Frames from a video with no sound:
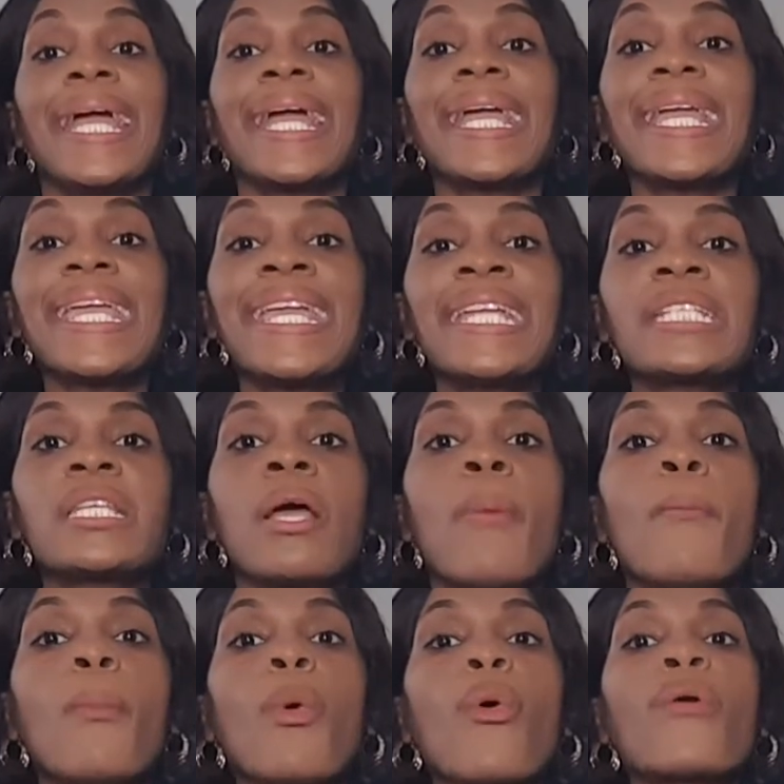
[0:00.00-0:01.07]
Eat
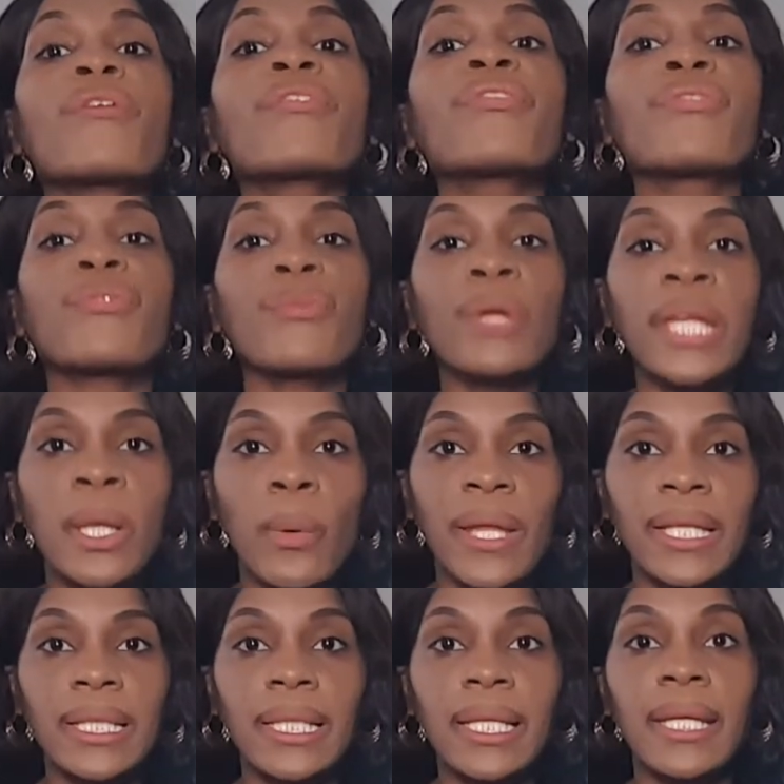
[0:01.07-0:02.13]
more
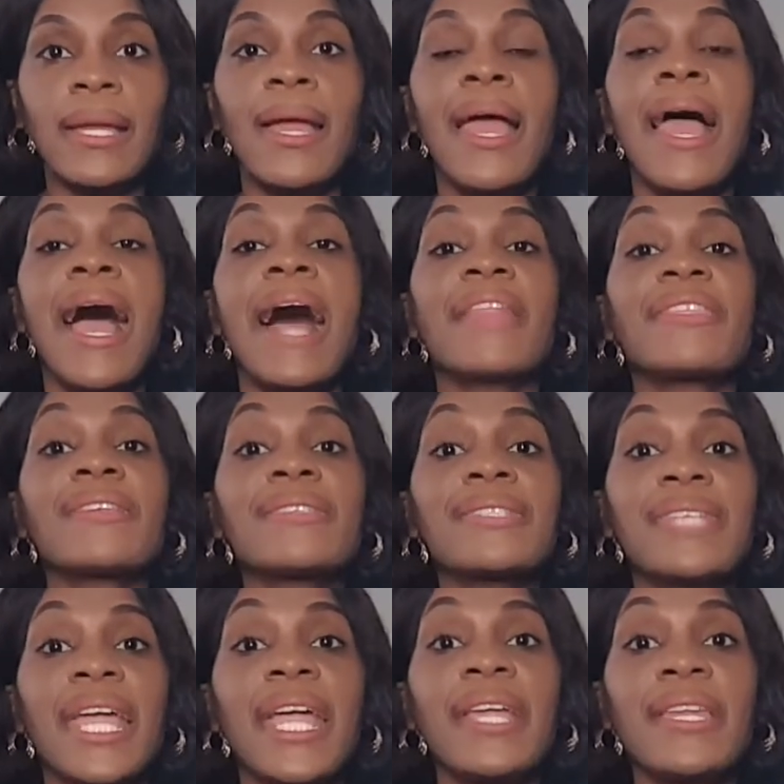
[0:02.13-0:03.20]
frequently. And the
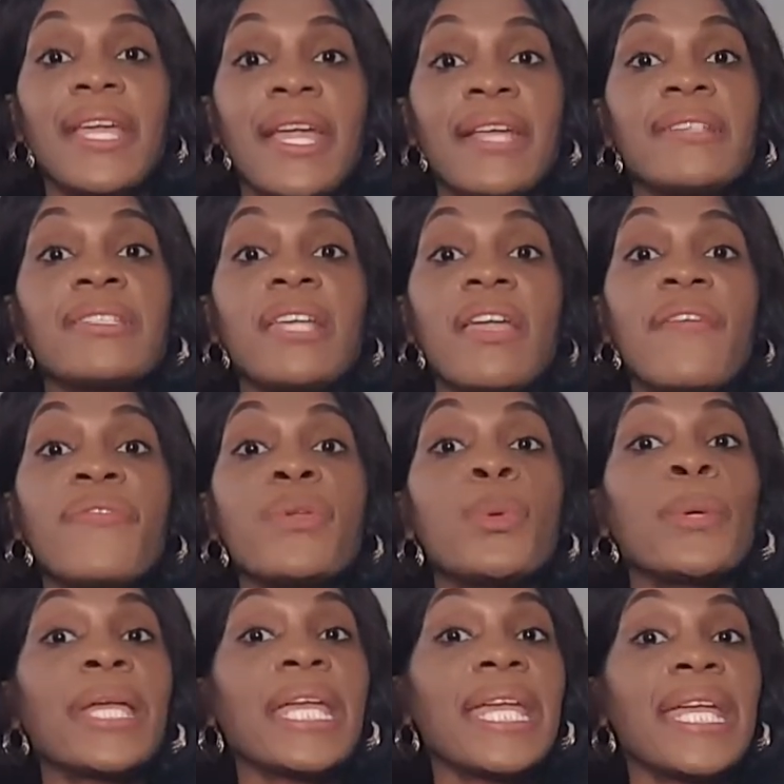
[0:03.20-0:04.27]
saying is, if
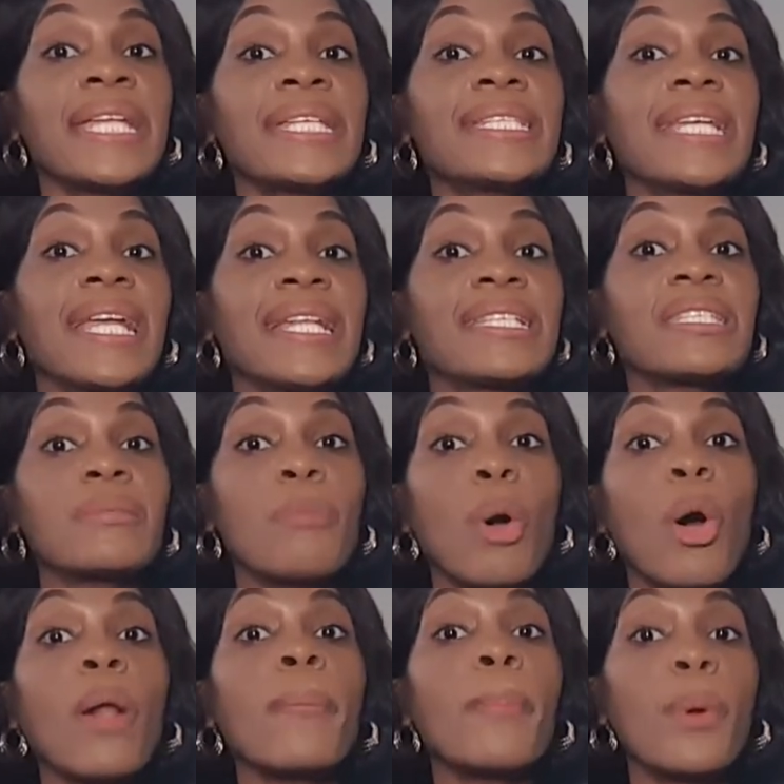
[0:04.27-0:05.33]
you eat in
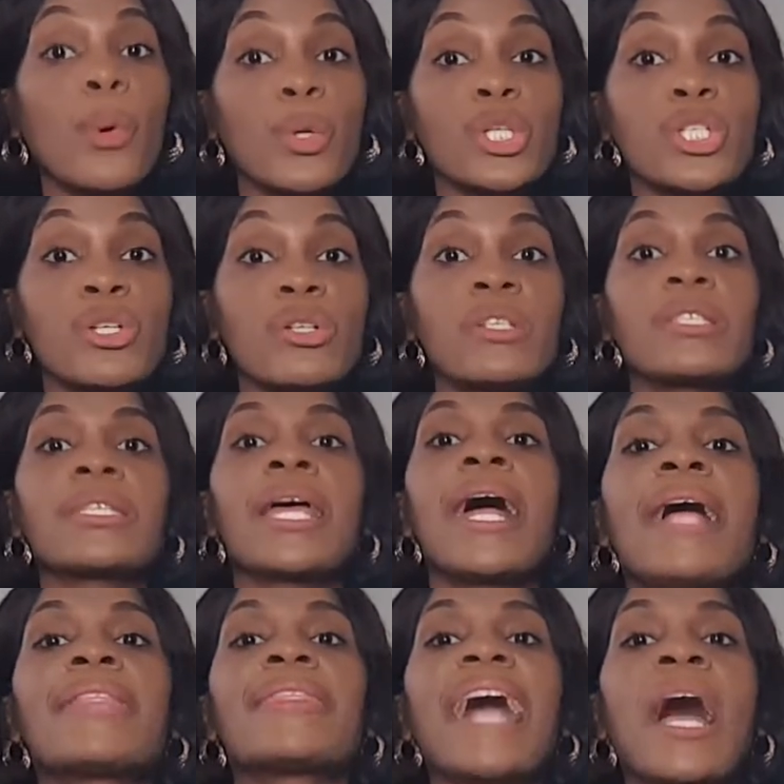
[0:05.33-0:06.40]
small portions,
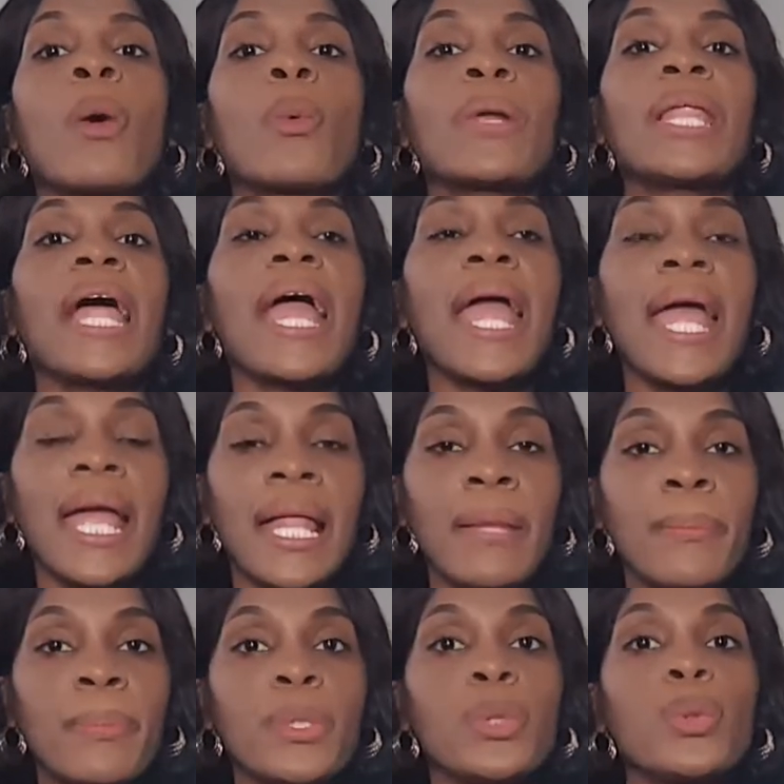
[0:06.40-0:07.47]
that will
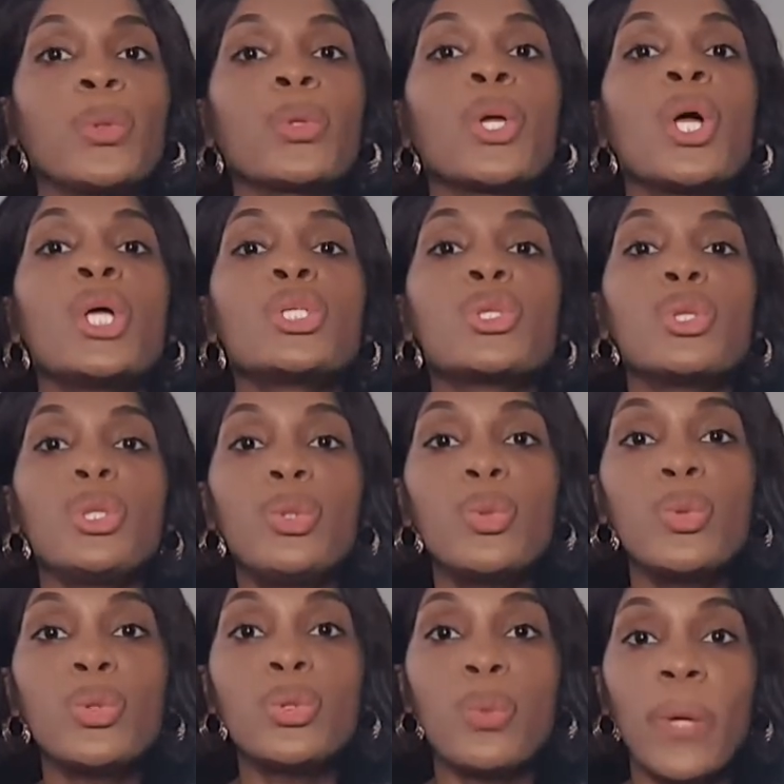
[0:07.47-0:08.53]
help you to
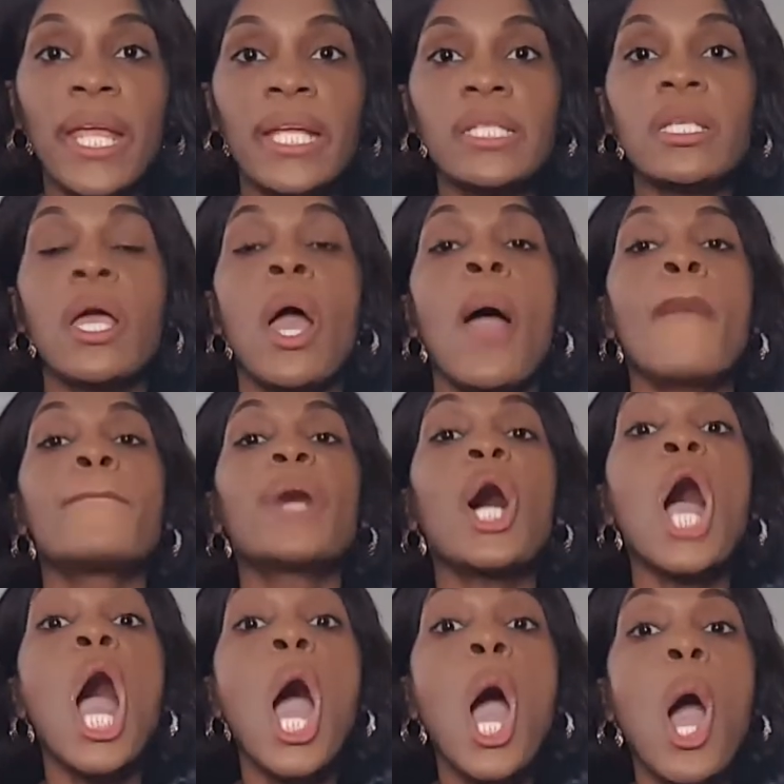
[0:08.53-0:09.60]
lose weight.
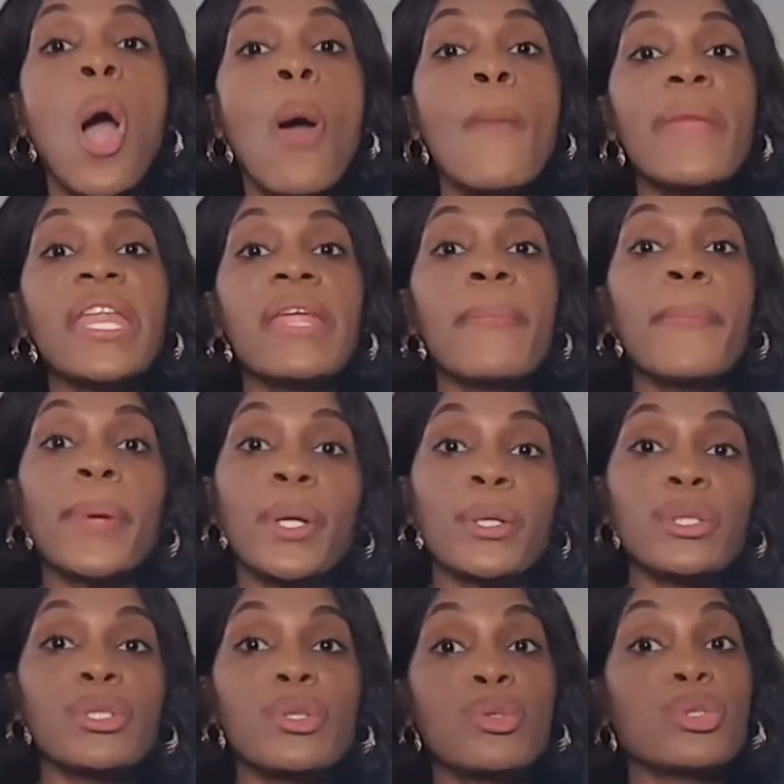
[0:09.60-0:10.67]
But how many
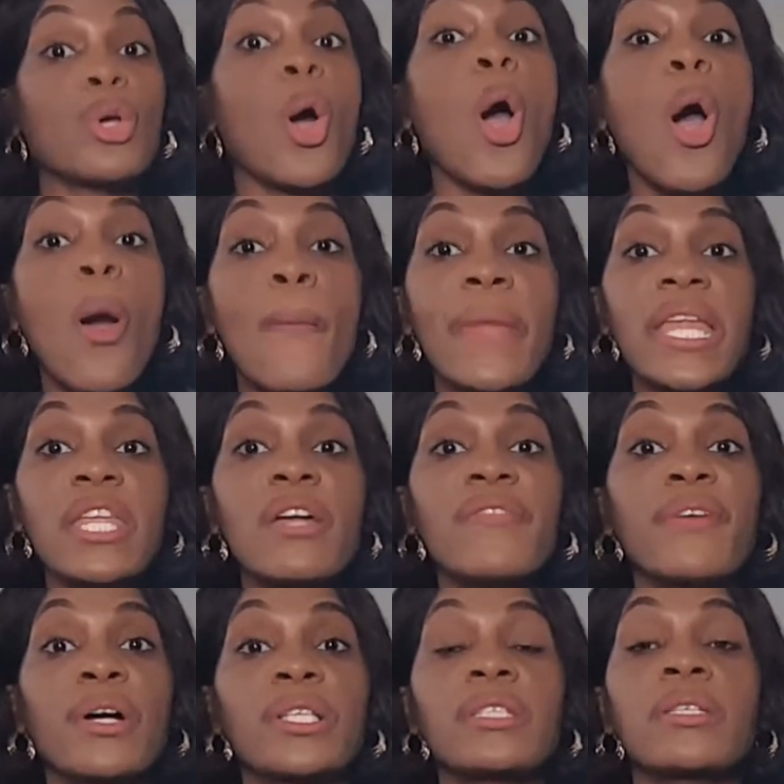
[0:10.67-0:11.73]
persons, how many
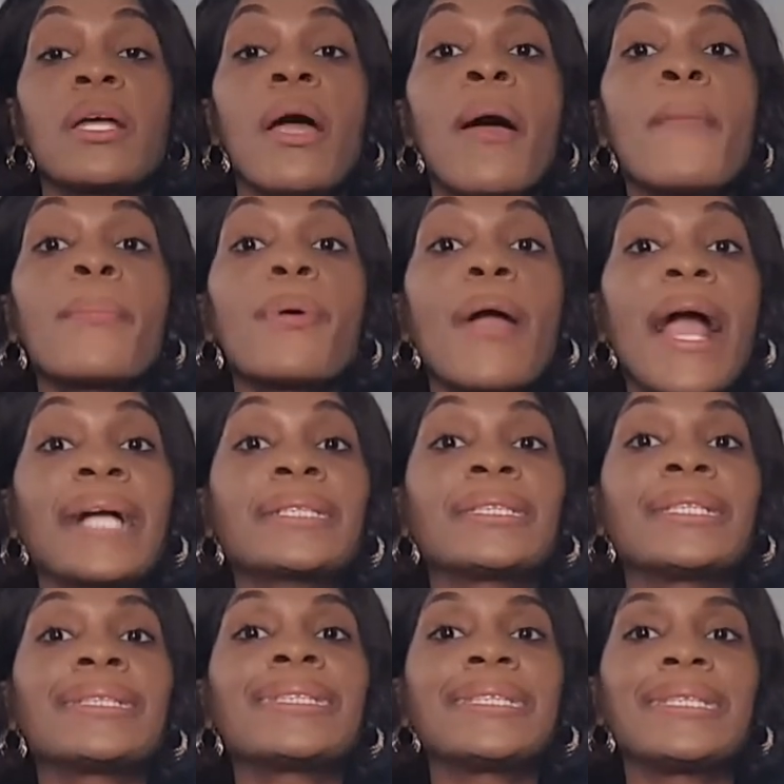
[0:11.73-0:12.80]
of us
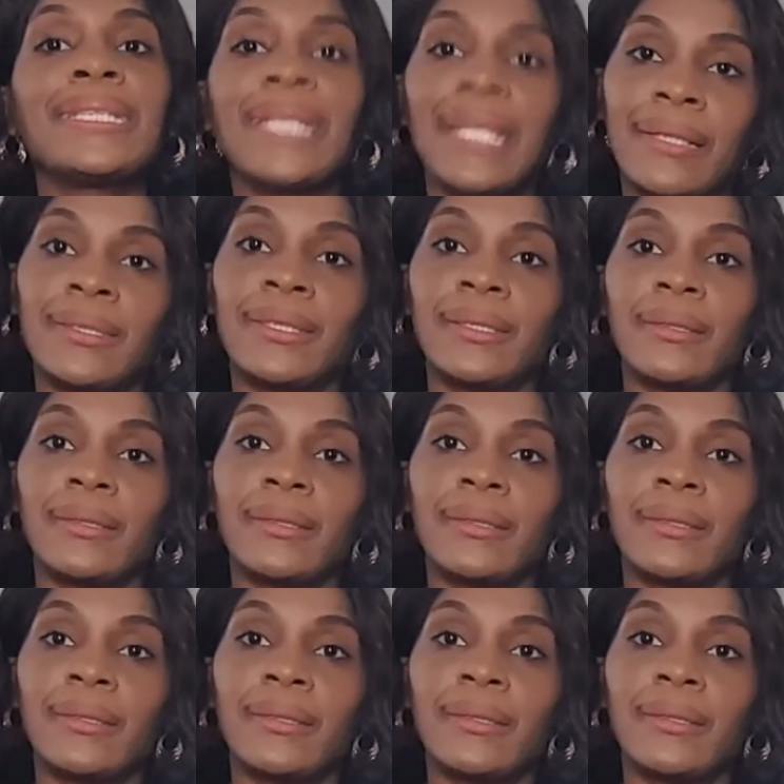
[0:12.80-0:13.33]
practice this?